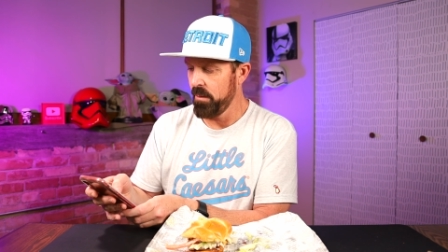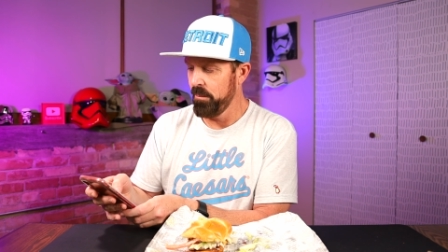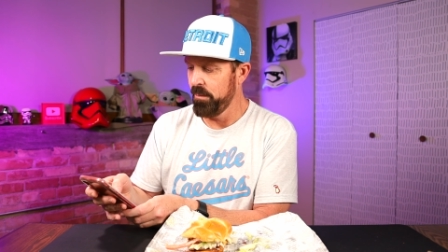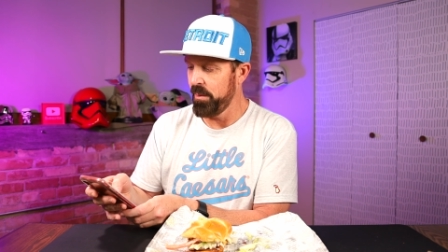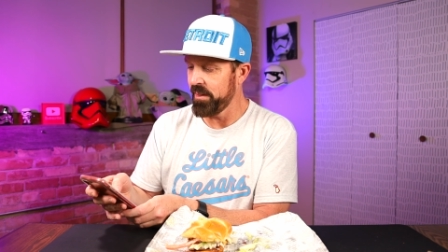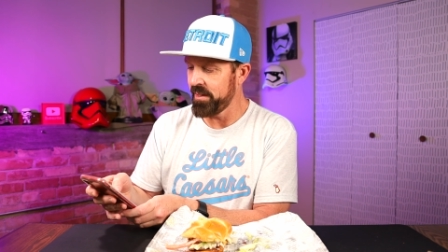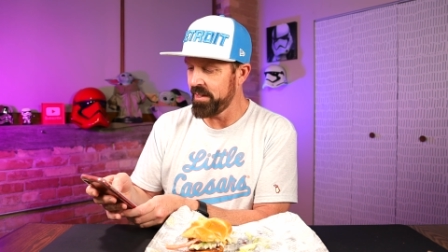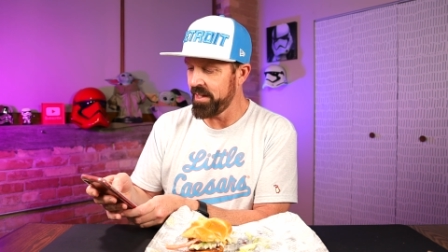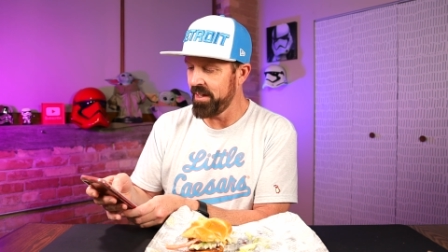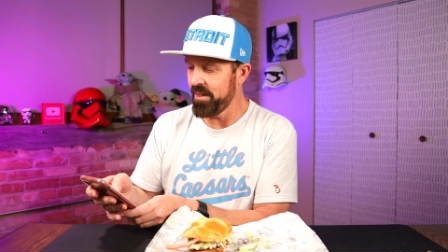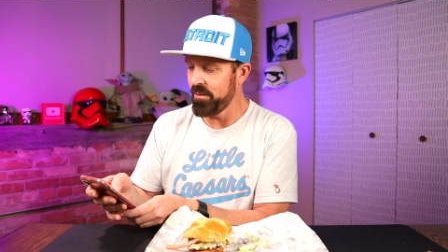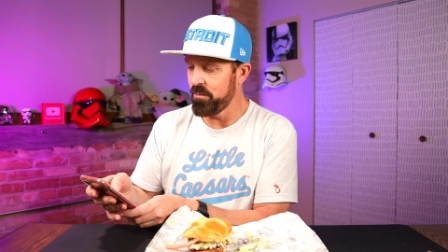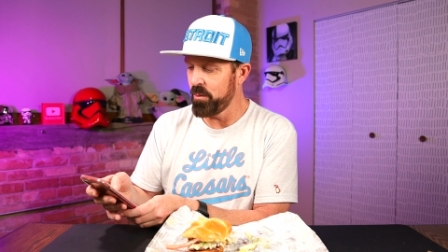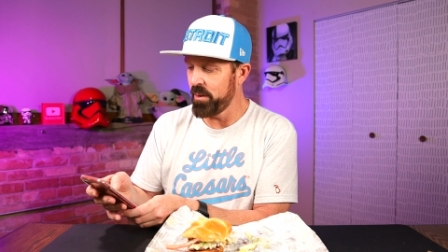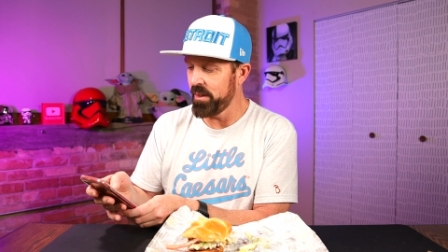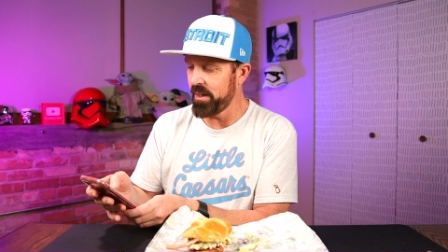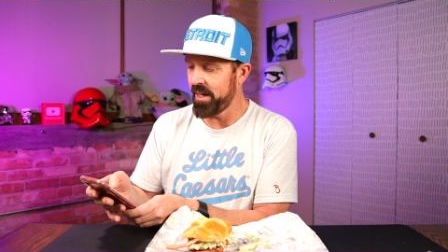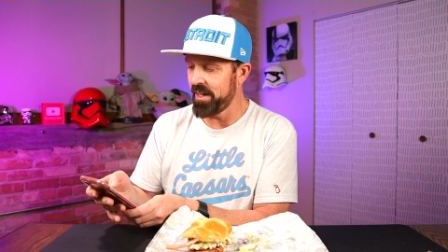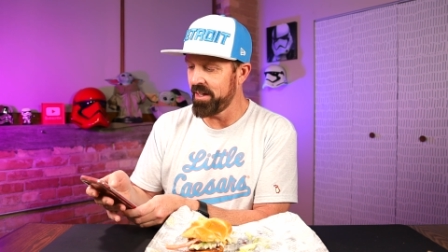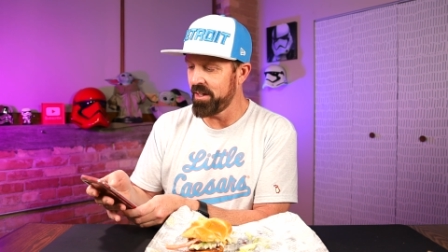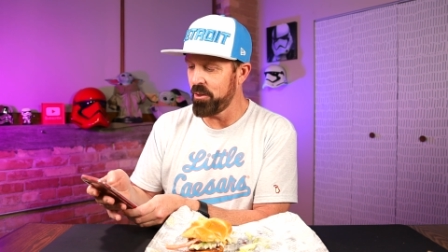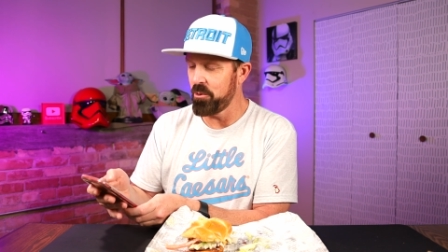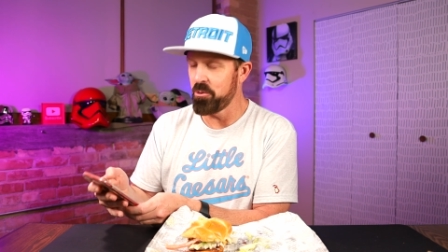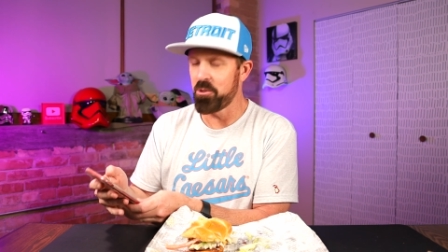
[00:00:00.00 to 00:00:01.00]
but then when
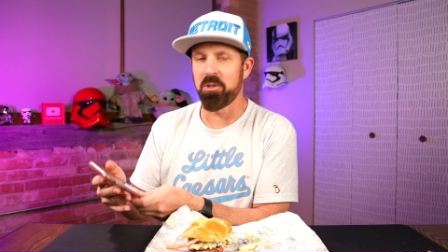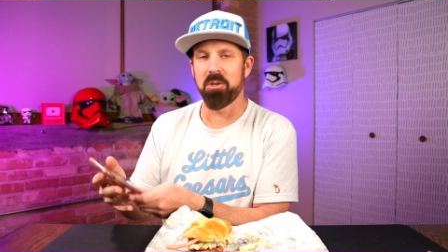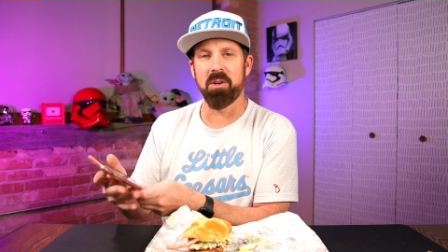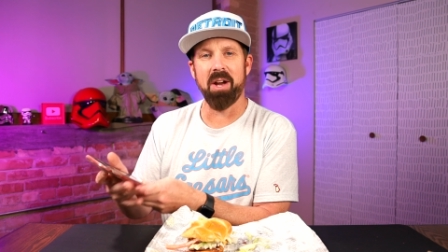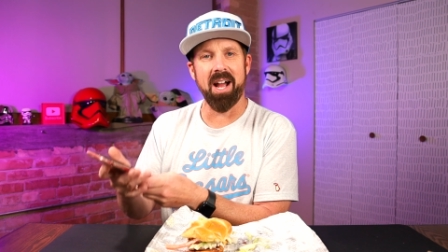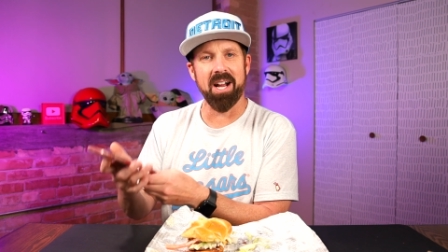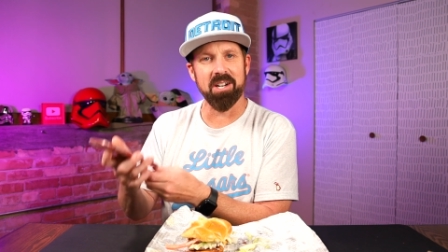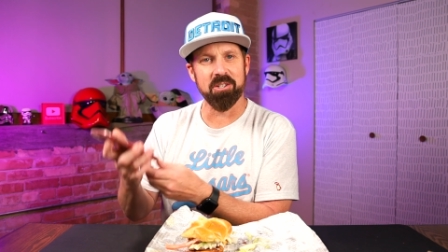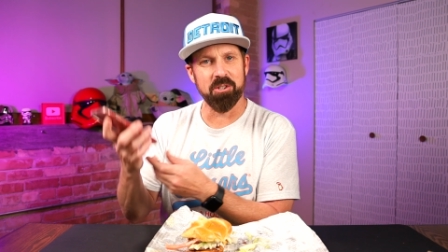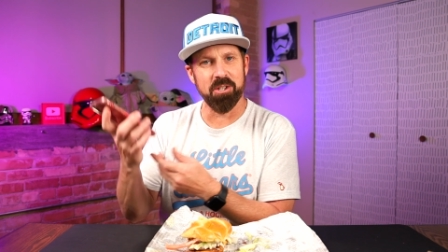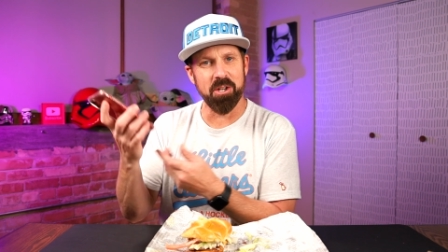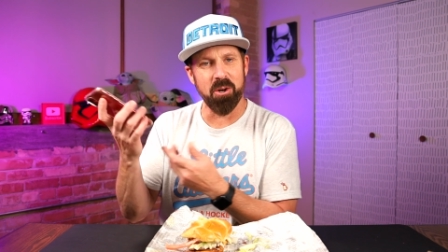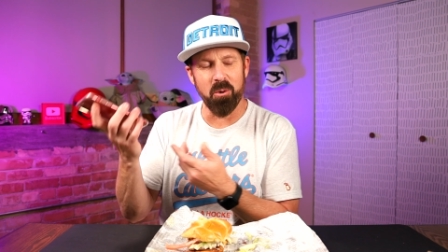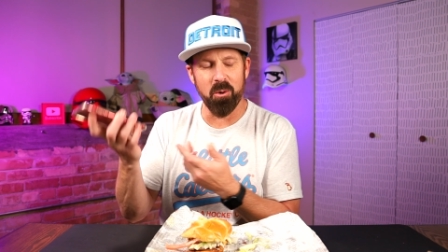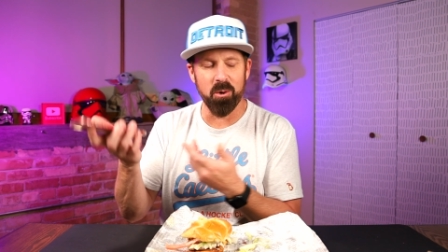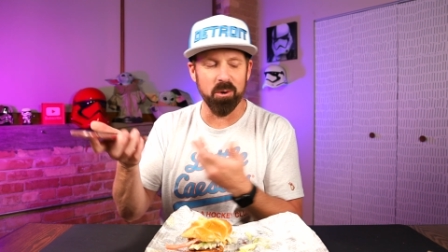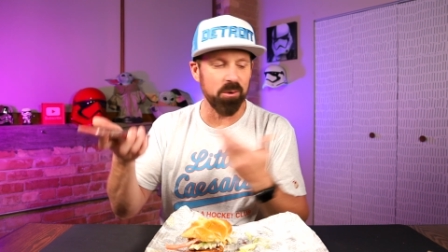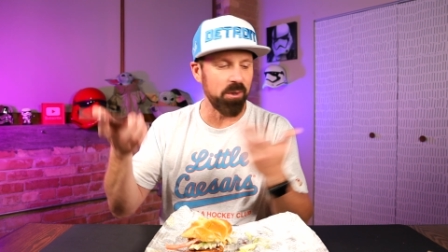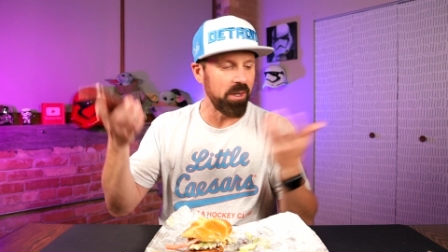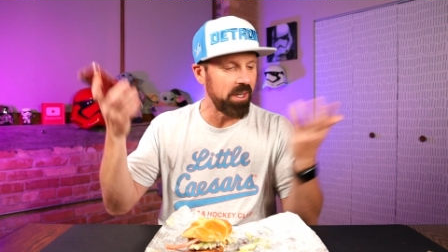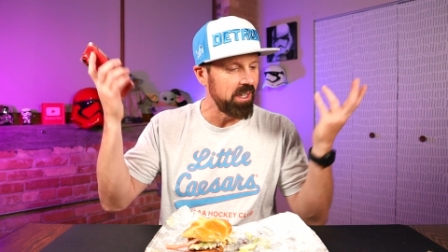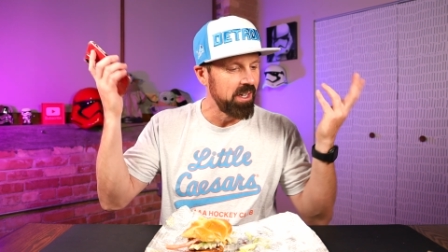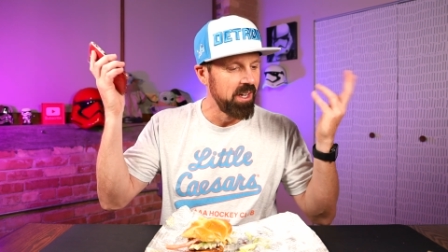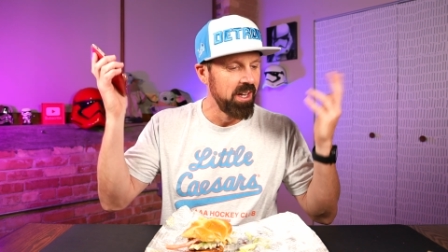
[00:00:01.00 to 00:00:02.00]
I go to actually
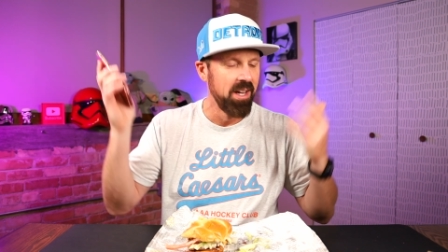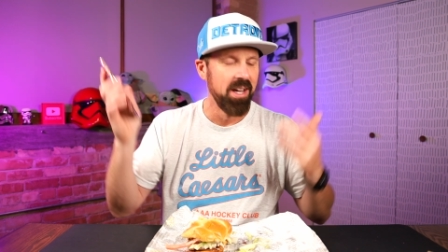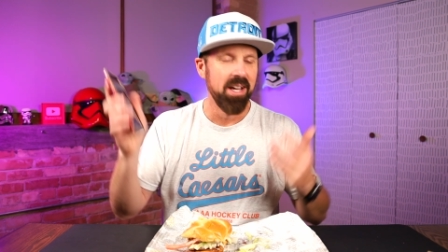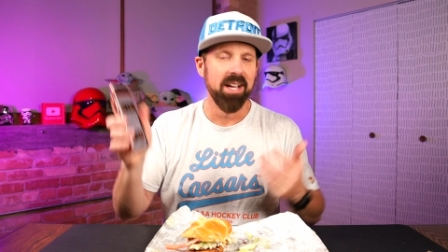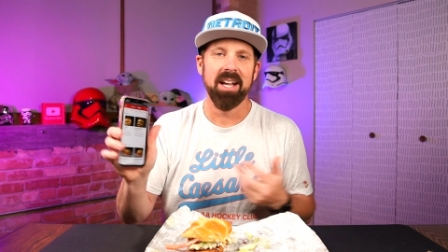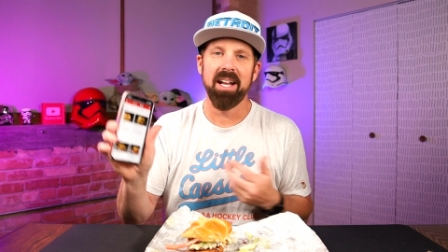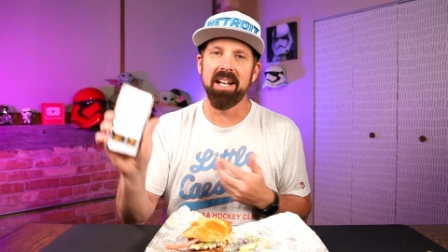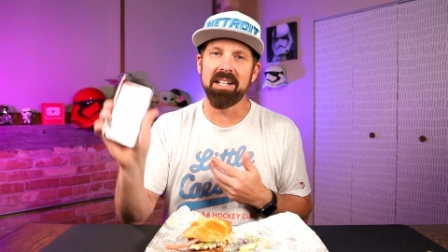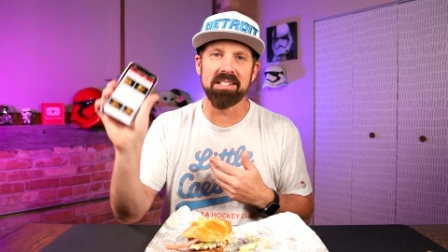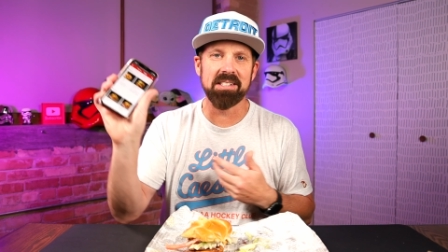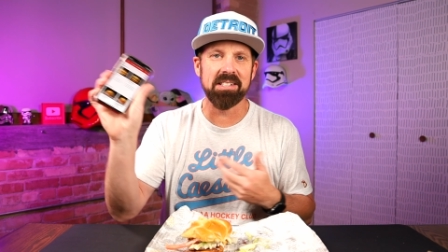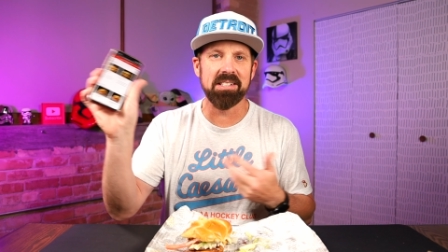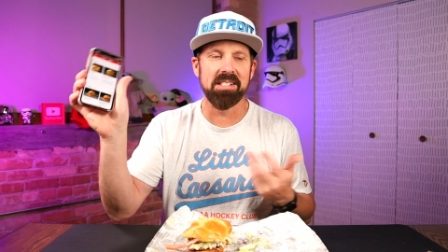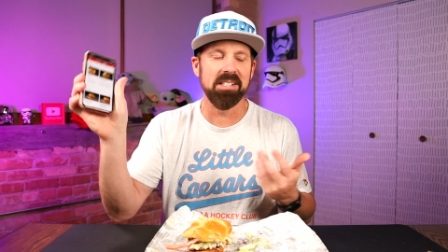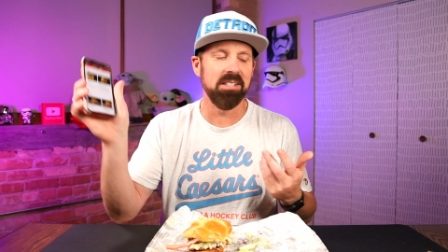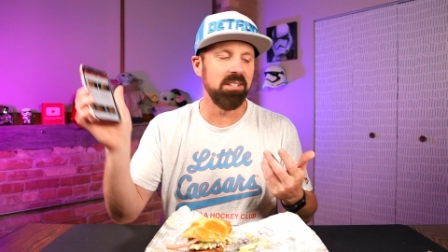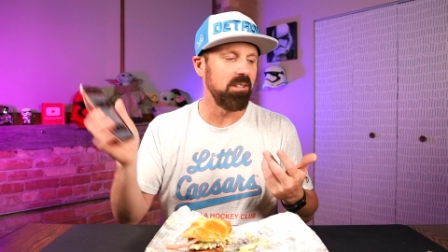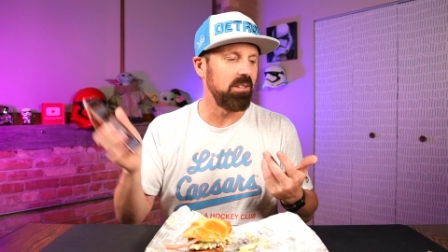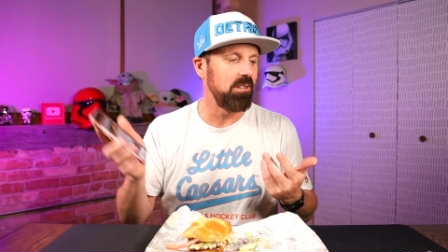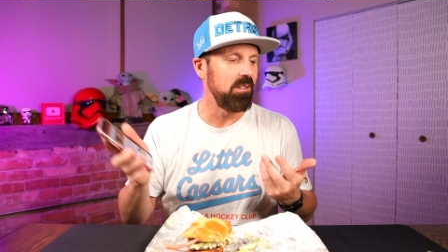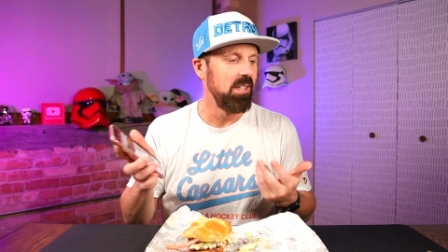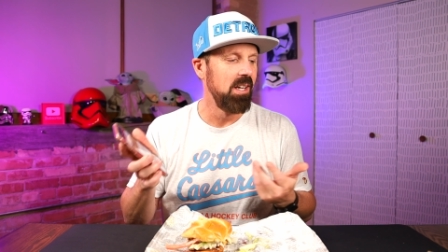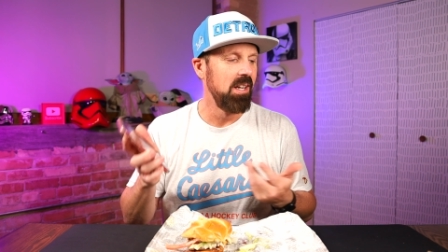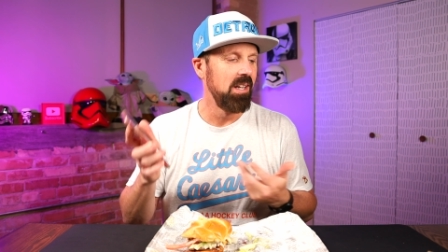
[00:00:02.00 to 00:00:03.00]
order it, it's
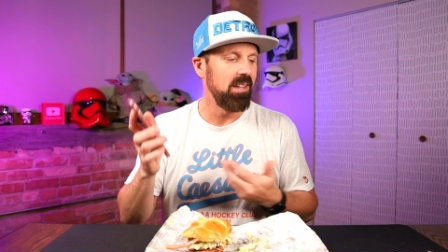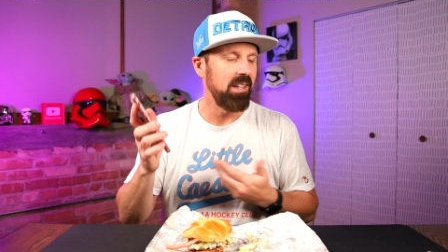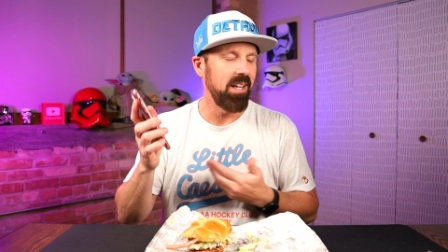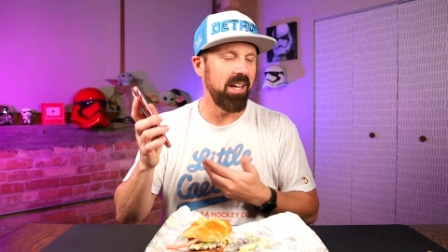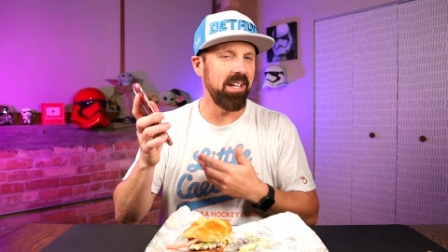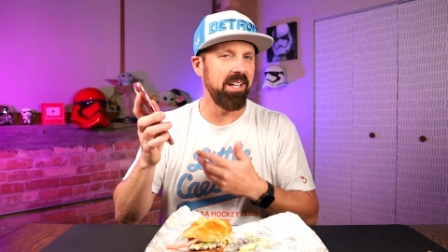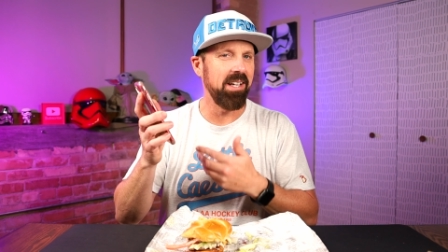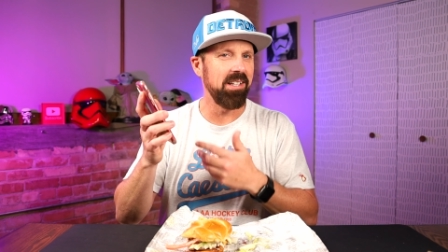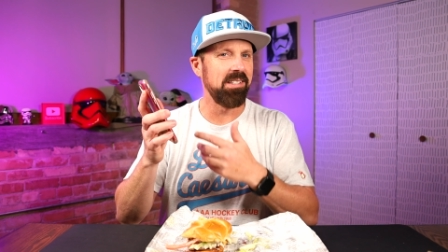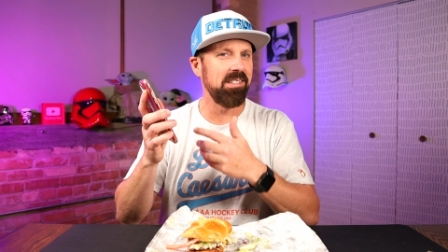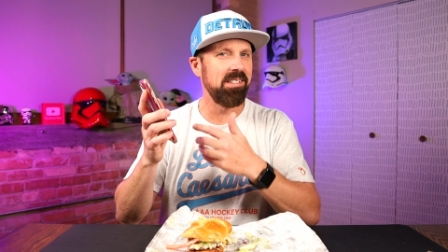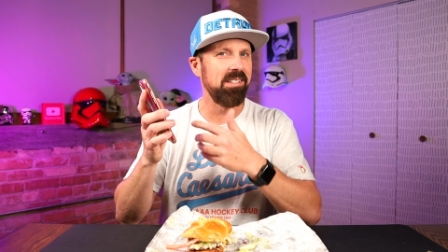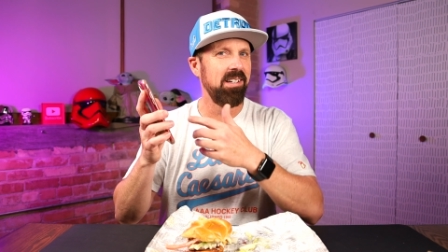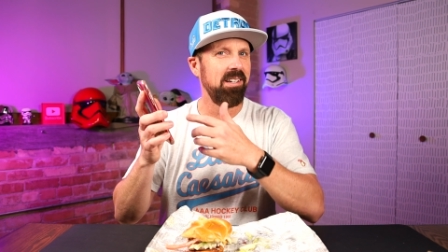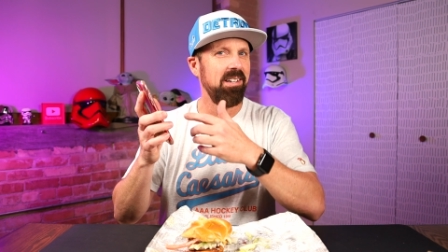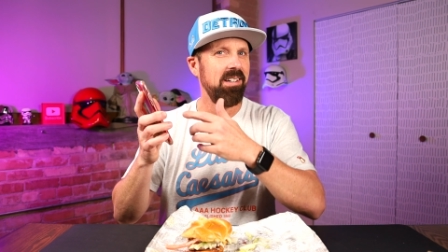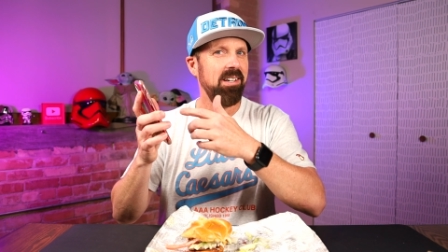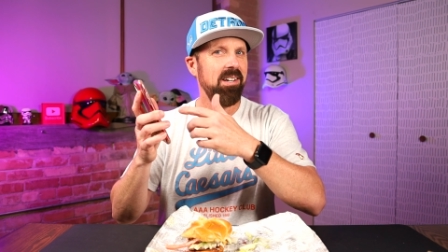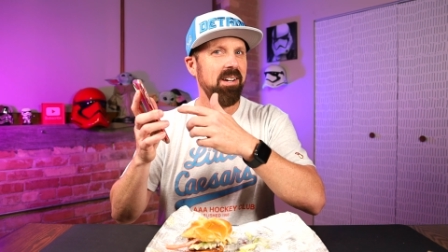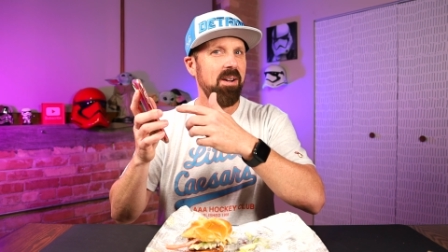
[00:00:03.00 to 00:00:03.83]
still like it's